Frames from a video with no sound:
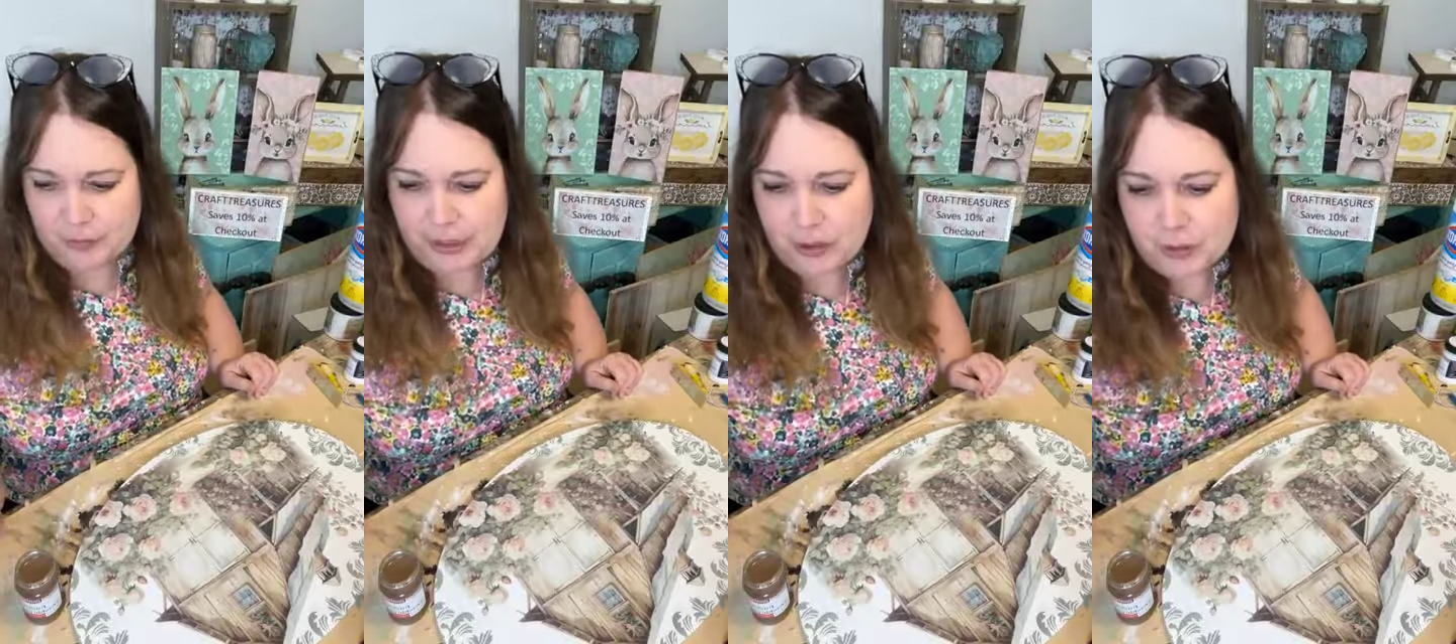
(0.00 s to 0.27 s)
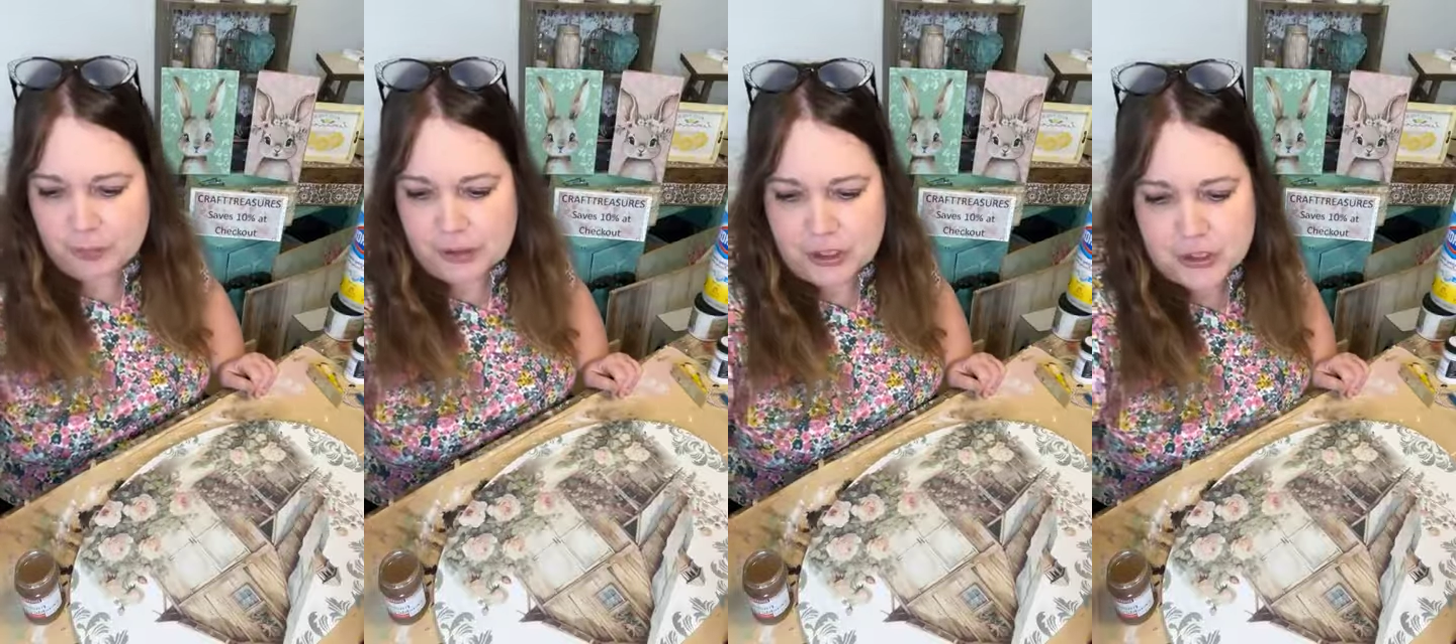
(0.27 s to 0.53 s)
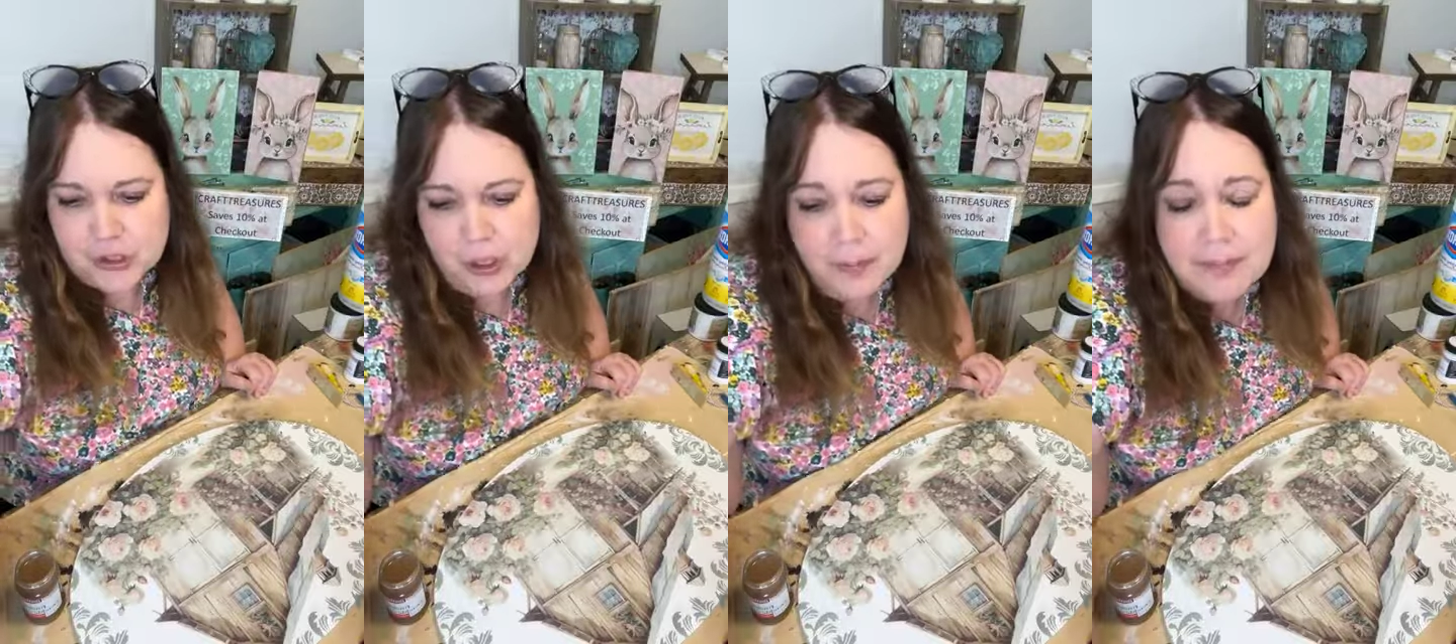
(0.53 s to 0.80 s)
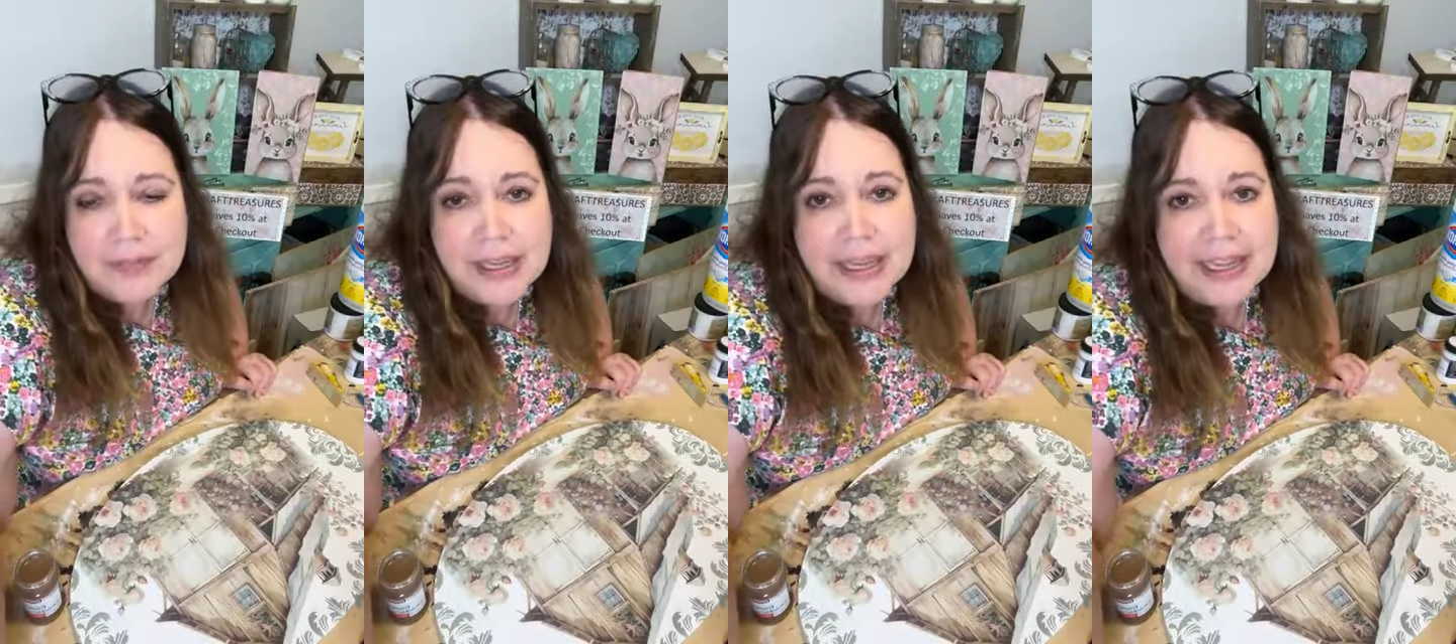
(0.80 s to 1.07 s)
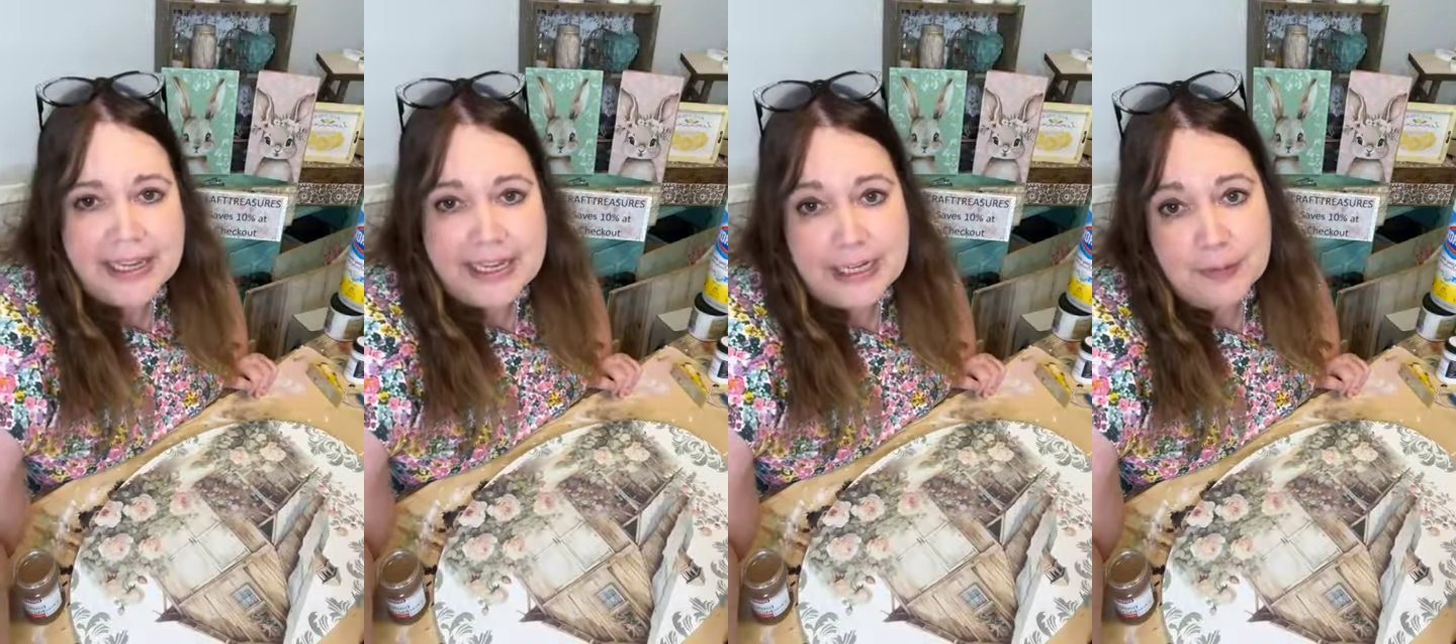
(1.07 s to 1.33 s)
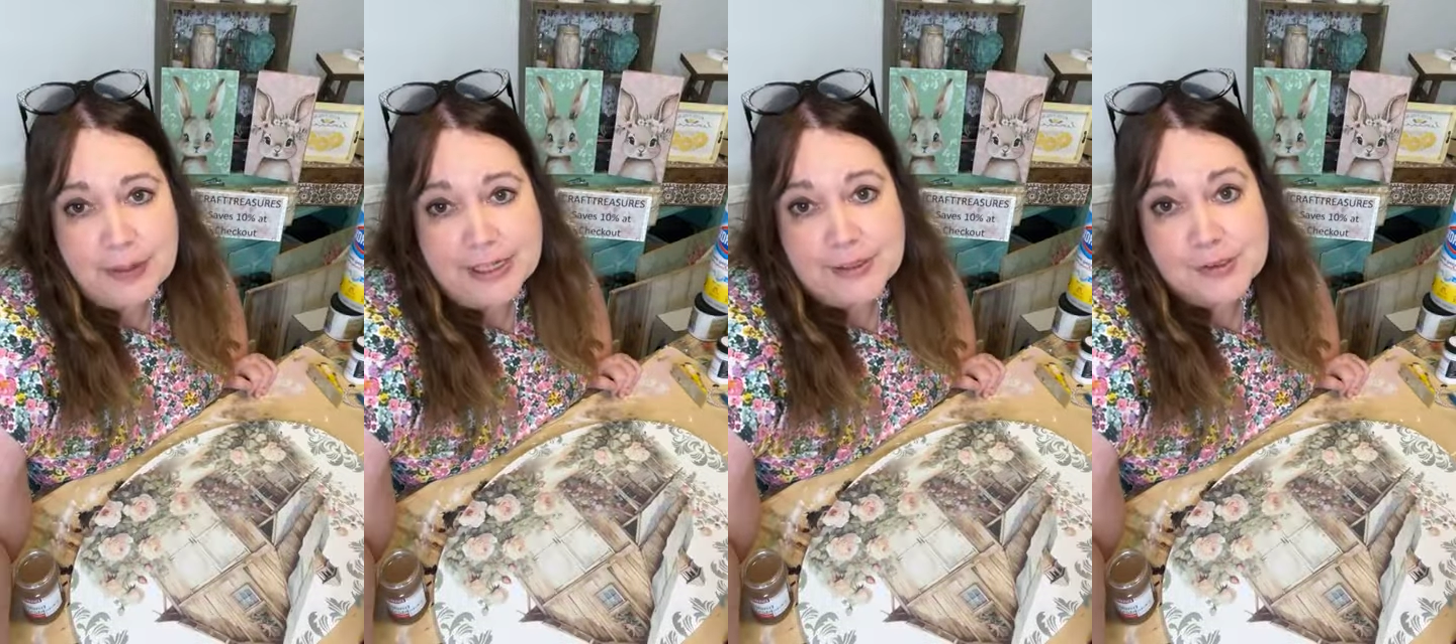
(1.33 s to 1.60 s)
looking for my other brush, y'all.
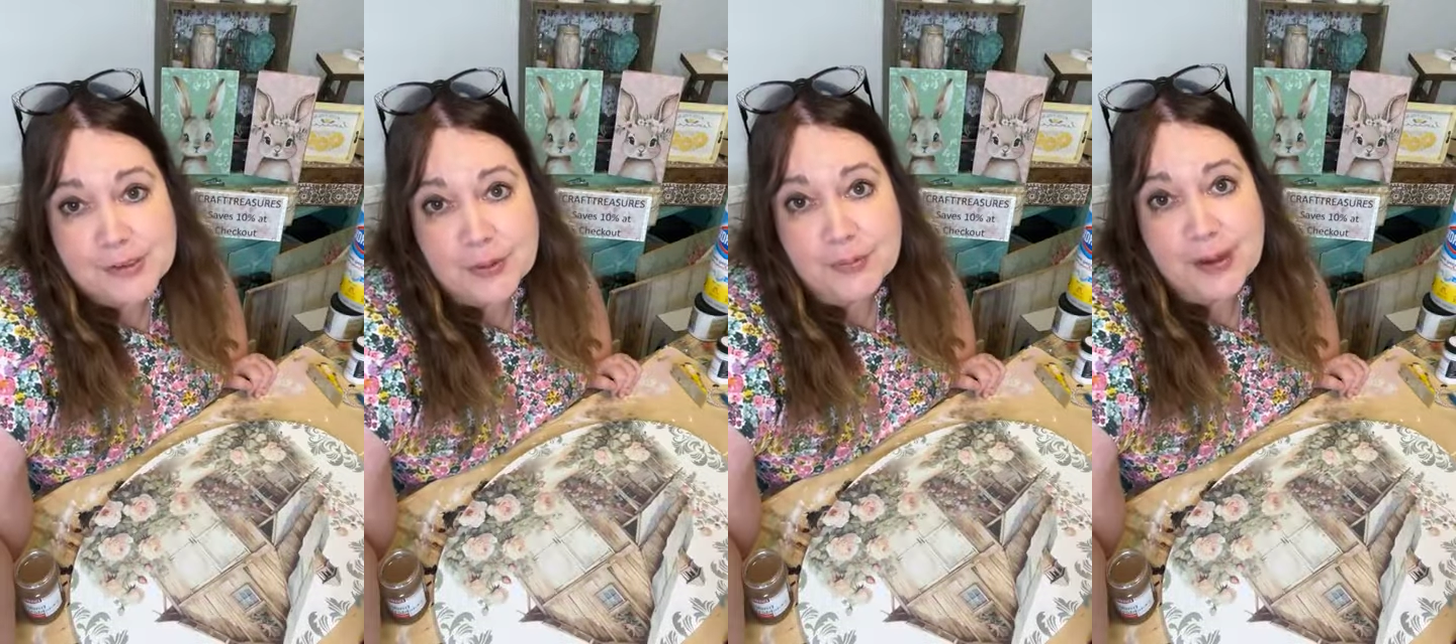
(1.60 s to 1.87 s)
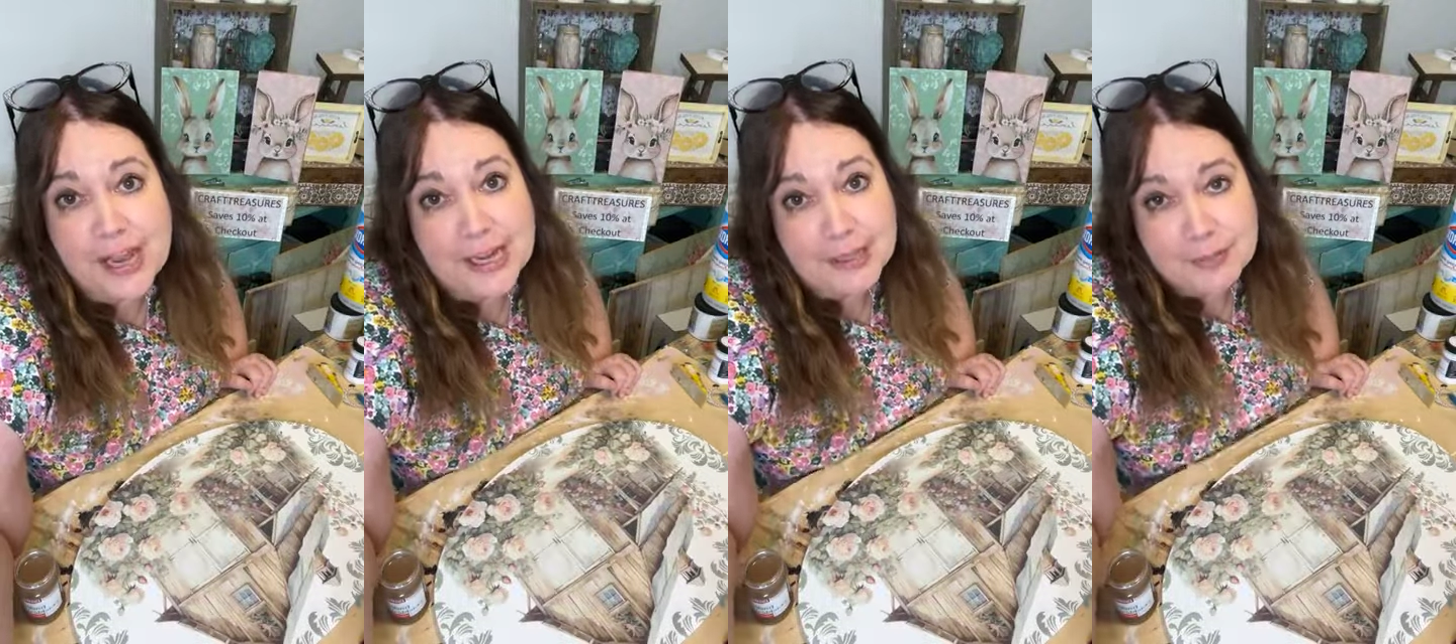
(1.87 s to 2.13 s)
Anyway, so